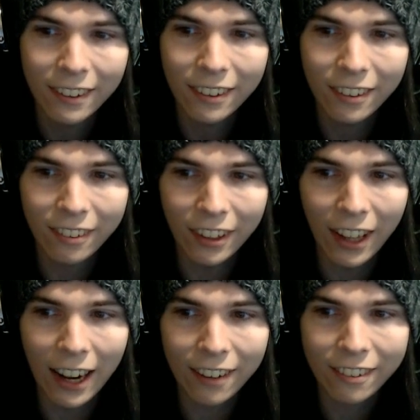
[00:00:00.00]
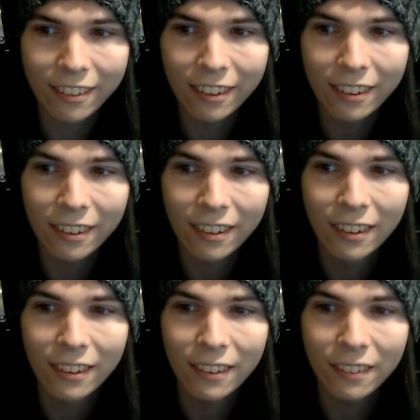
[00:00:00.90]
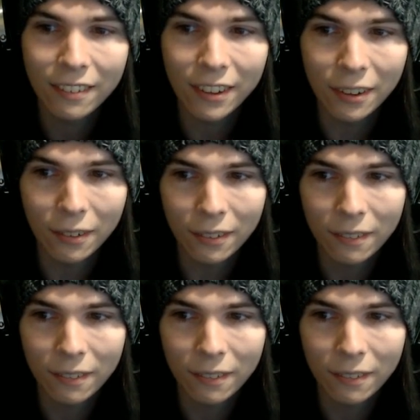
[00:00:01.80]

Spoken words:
It's the last, you know,